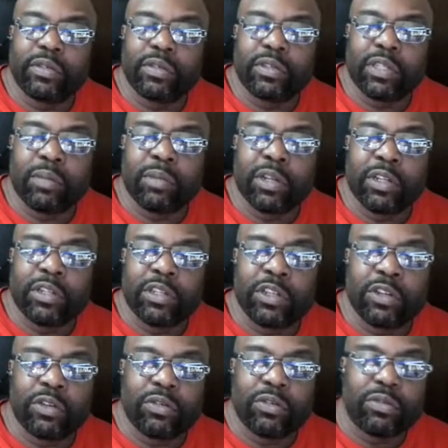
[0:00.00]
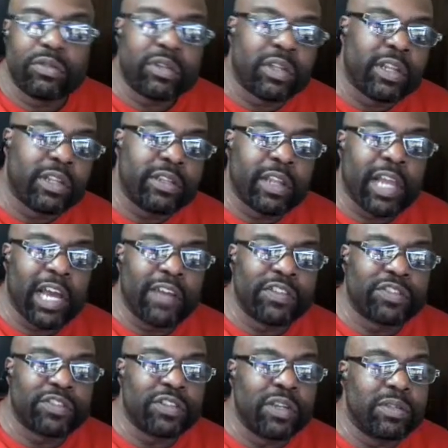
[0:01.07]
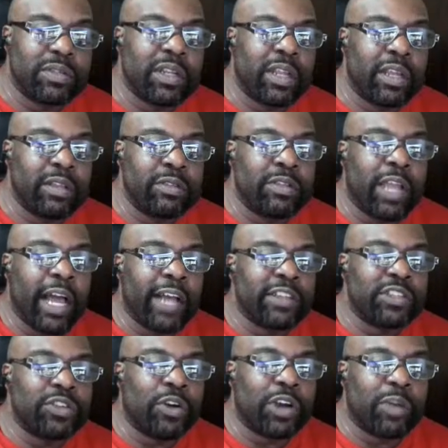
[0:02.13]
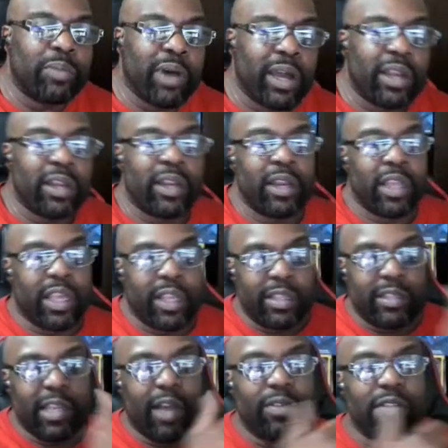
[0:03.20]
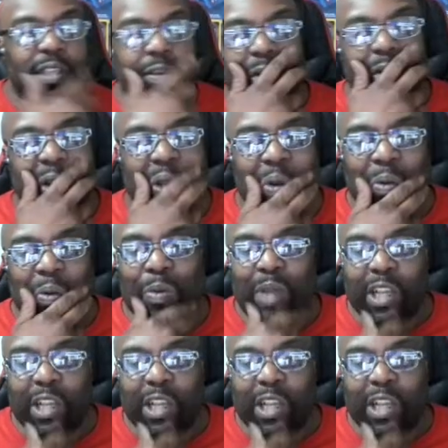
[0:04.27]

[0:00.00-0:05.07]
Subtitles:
some of the the live streams, and they guys talk about it, and it gets out there in the group.